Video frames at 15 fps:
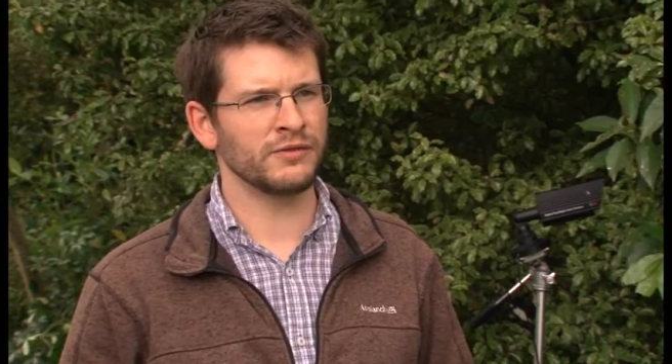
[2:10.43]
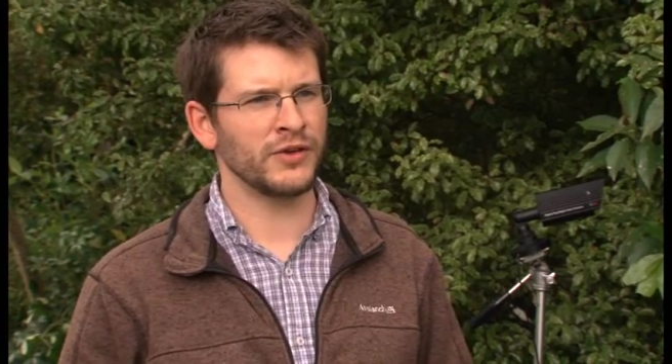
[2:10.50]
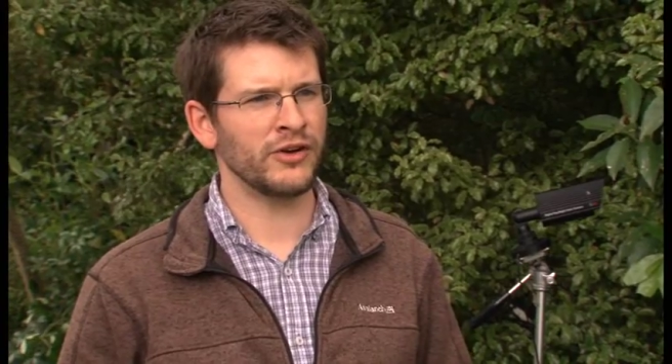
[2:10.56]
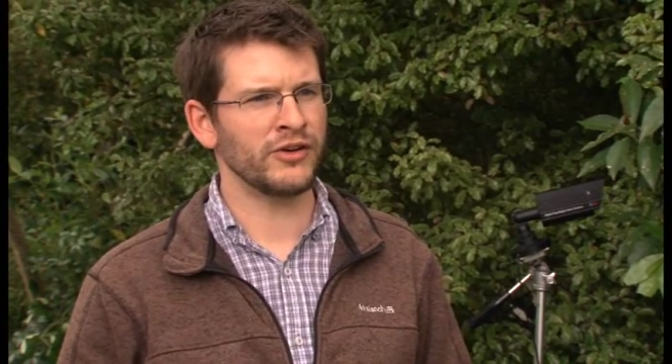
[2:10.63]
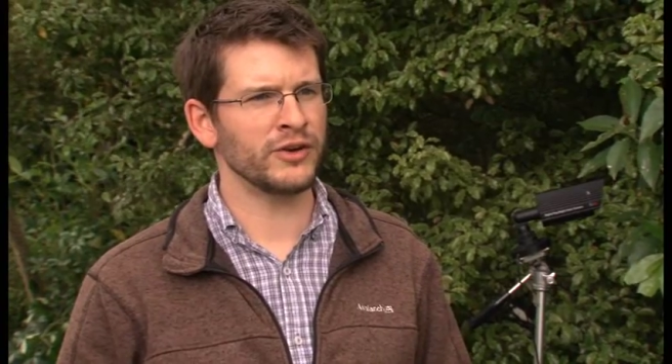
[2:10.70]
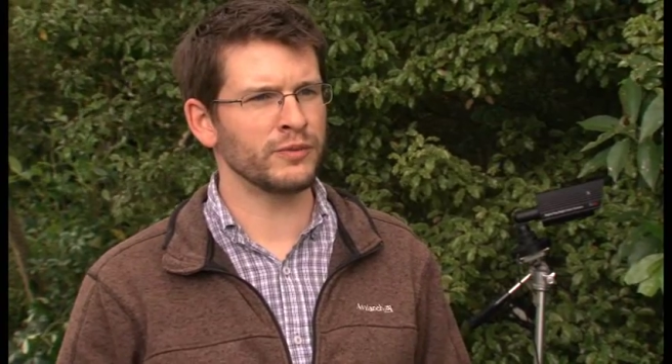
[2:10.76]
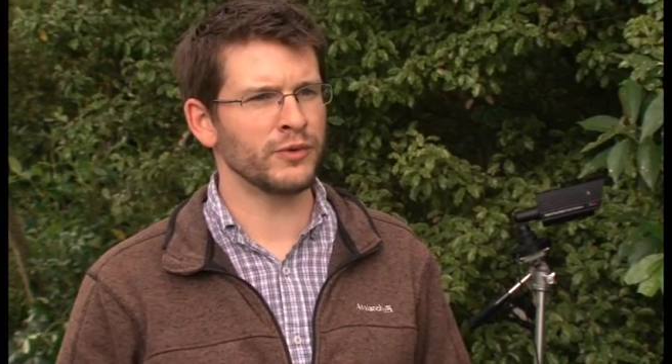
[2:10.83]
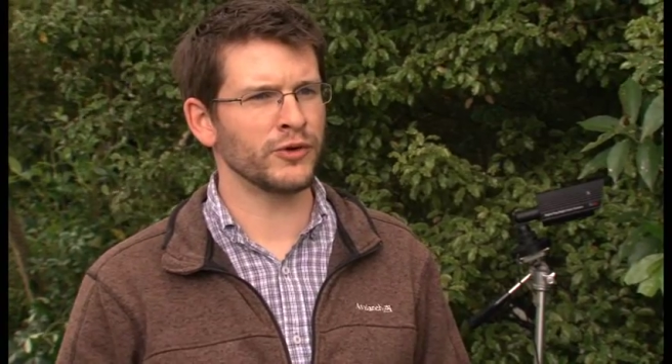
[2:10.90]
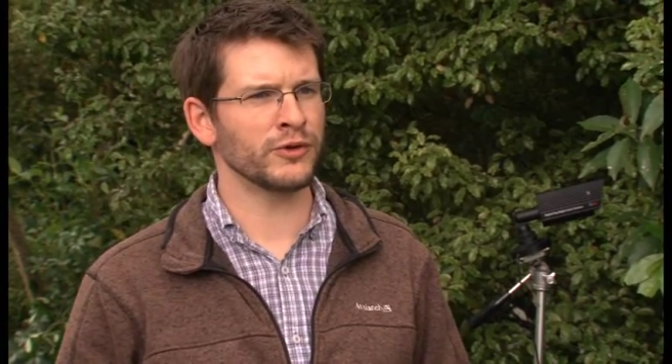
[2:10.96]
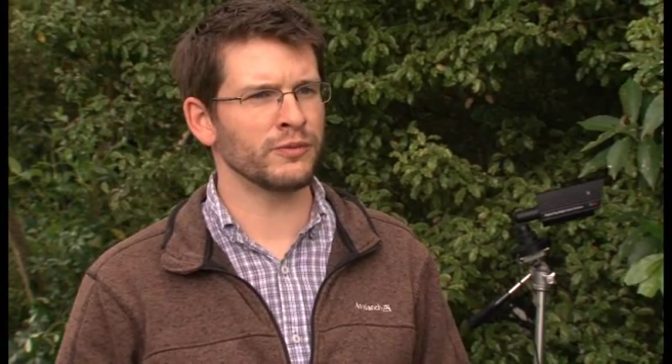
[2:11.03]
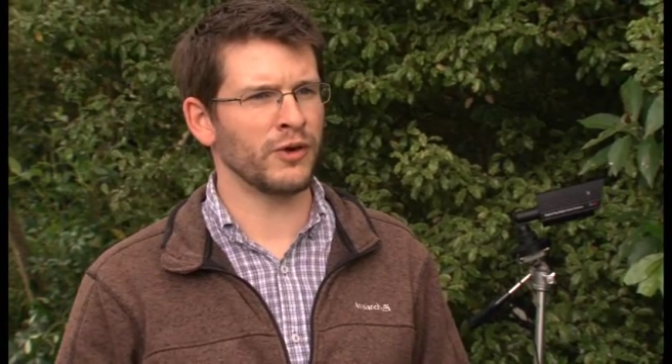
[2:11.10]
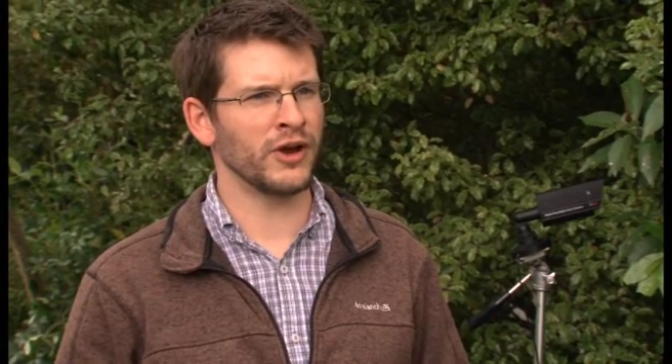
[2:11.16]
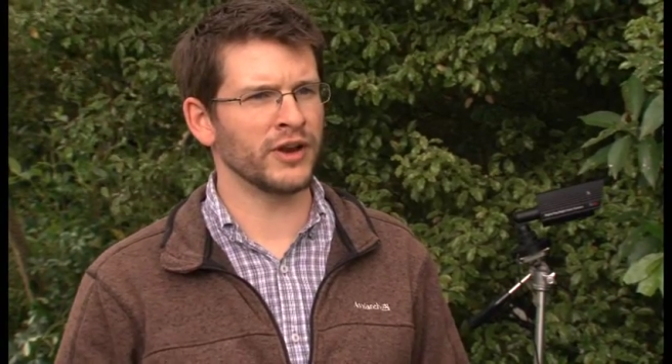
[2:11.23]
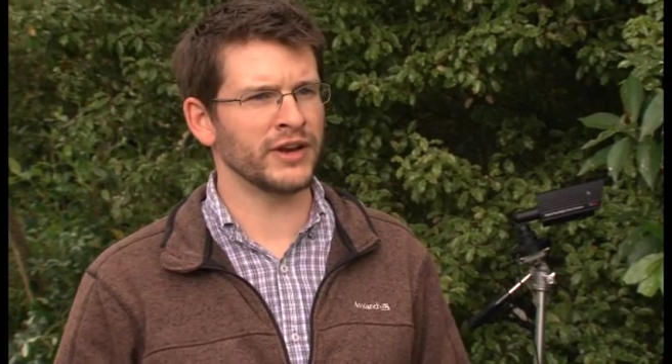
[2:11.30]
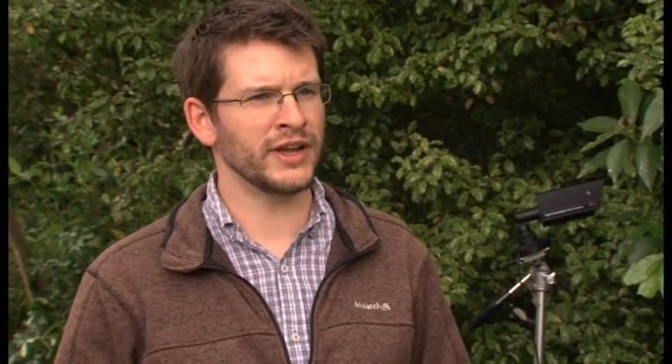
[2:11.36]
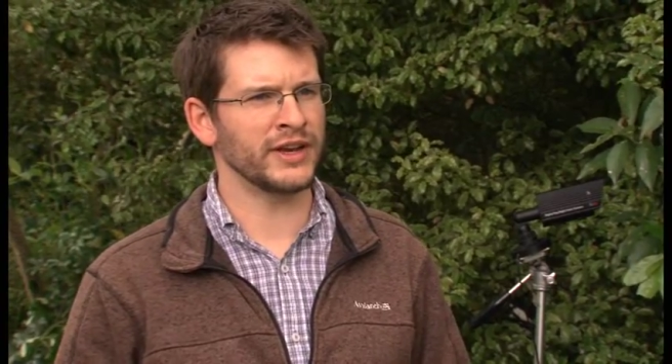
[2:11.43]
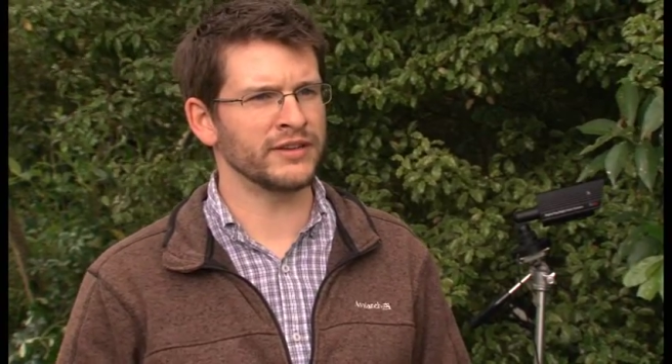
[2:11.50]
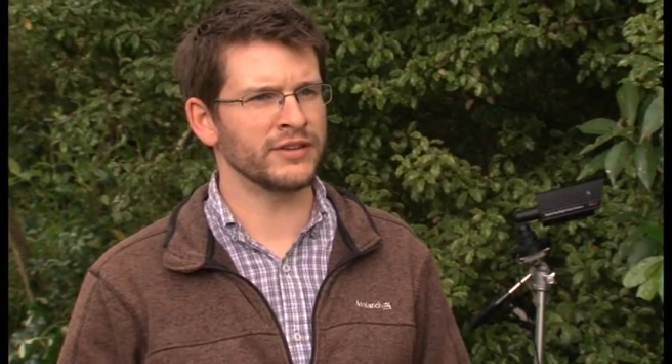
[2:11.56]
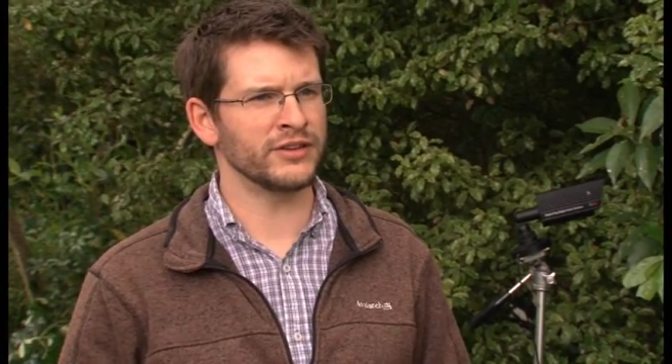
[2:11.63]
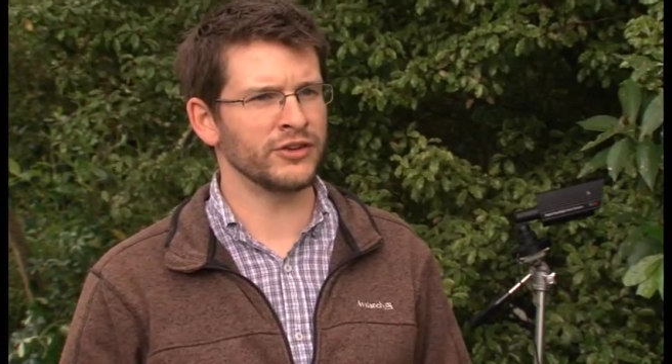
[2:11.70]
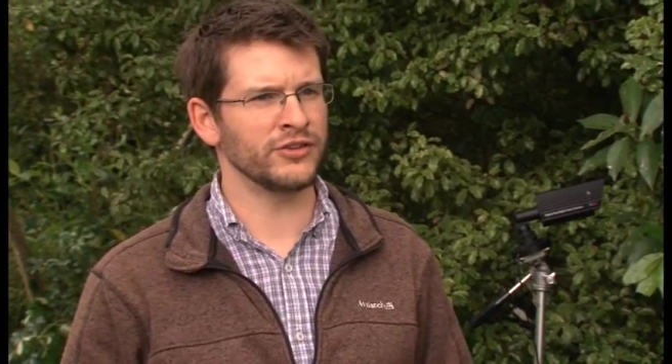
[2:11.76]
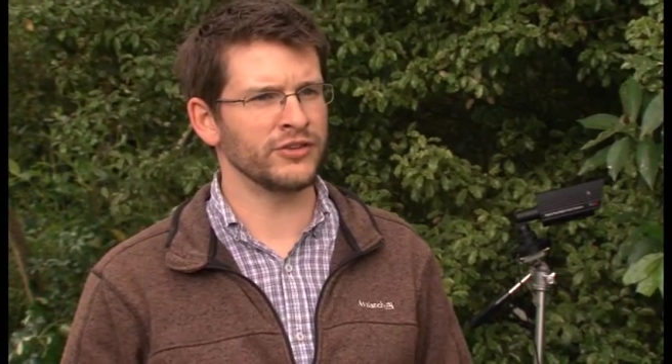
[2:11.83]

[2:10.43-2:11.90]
very important pollinators in